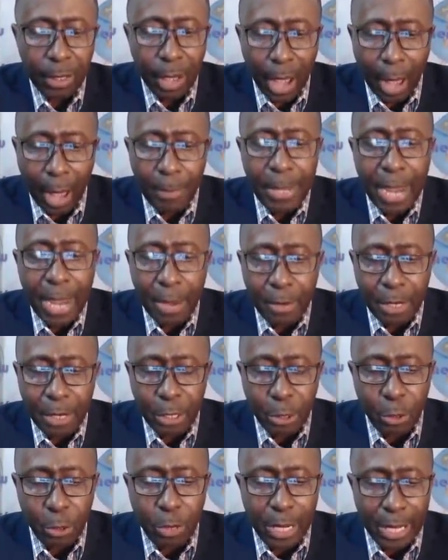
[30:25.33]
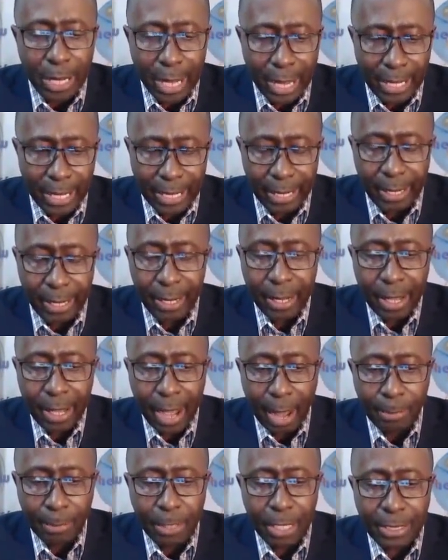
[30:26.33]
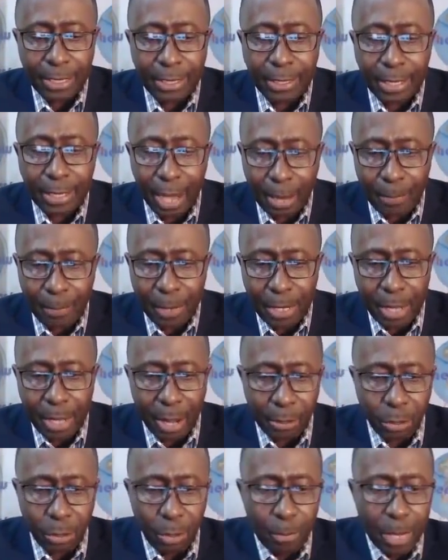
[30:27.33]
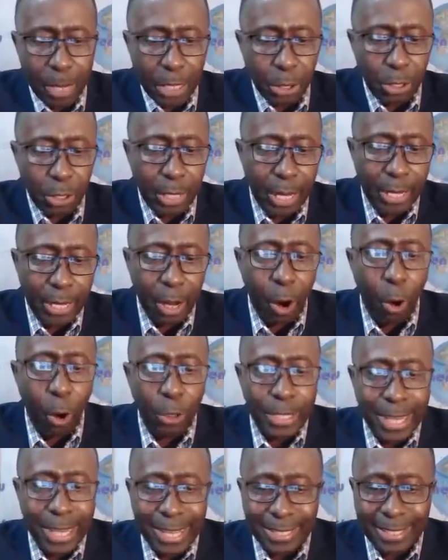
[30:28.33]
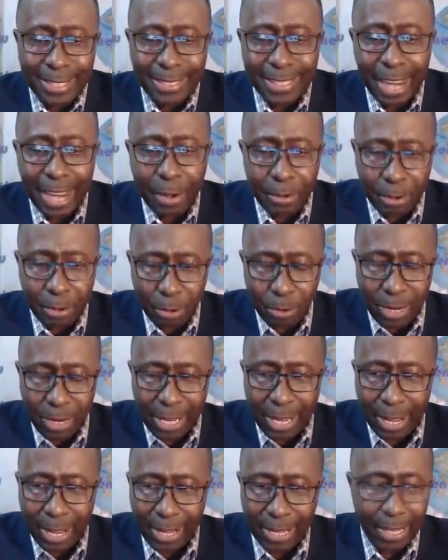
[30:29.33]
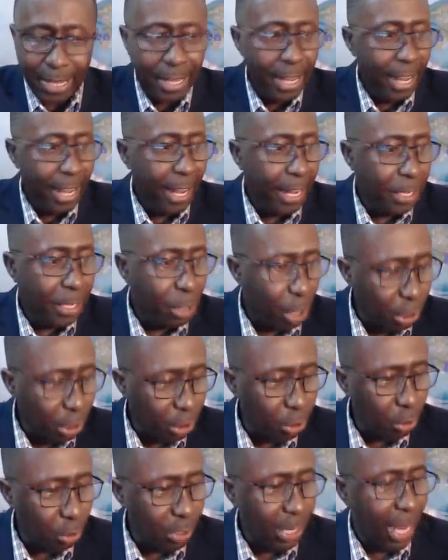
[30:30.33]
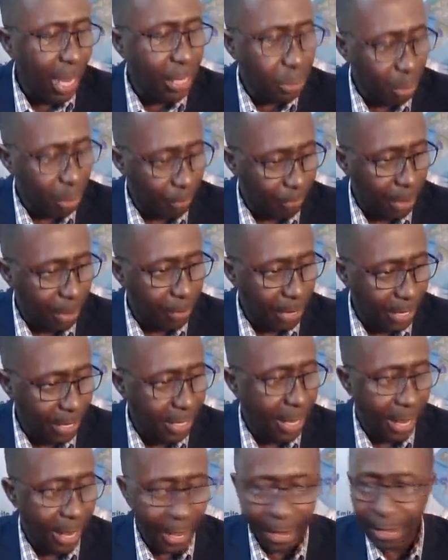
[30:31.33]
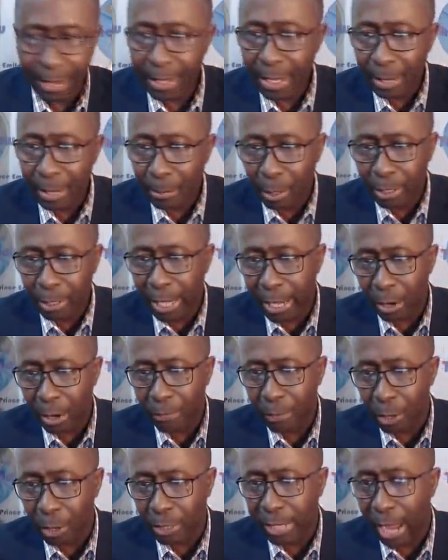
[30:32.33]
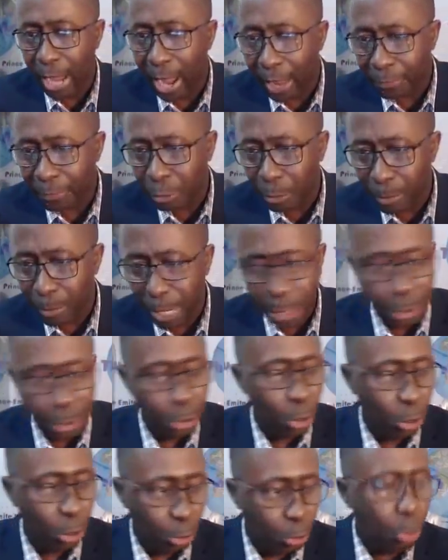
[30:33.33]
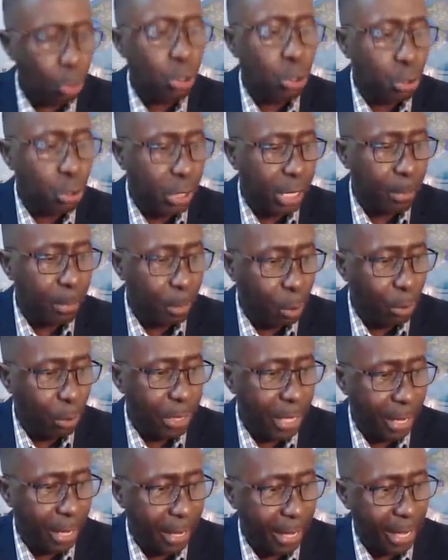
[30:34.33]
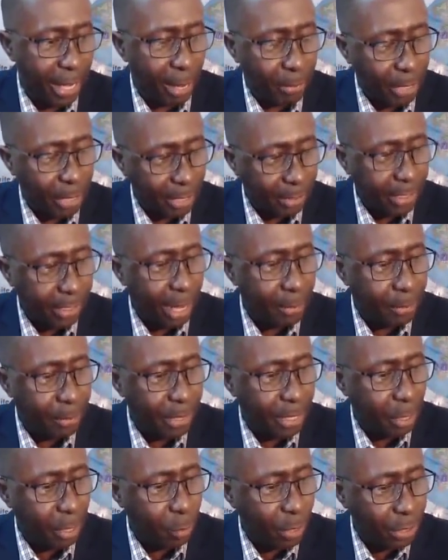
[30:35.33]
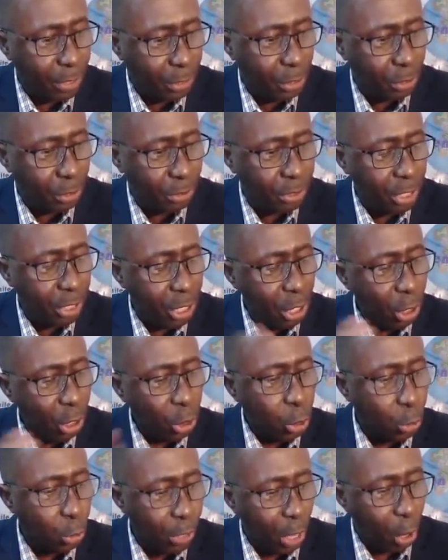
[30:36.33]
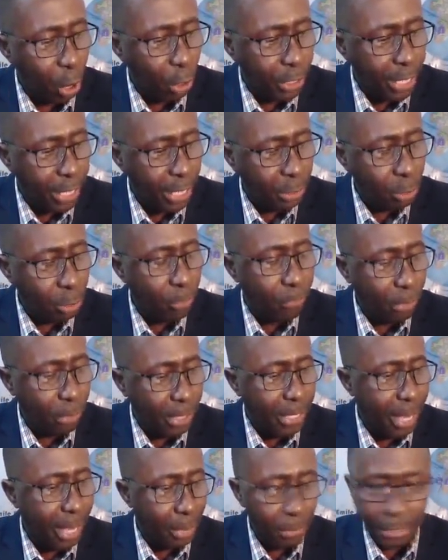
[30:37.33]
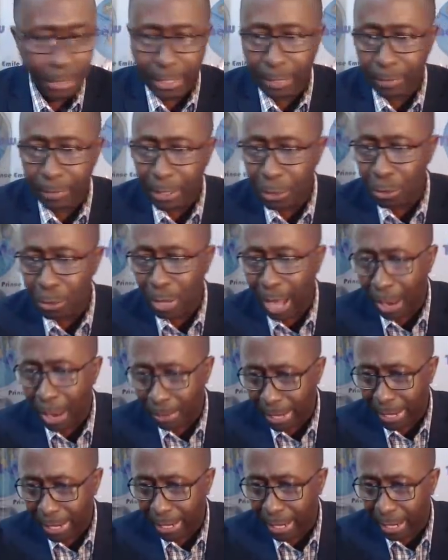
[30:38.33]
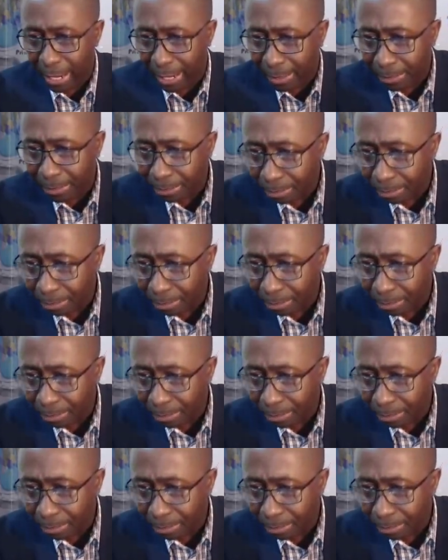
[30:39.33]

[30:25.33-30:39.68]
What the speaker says: I'm hearing you clearly. I'm just typing now to make sure that the audience is hearing you clearly. It does look like you're very clear, but then, of course, I have to make sure. So you keep going ahead. I'm just typing the question to the audience. Hopefully, they're receiving you loud and clear.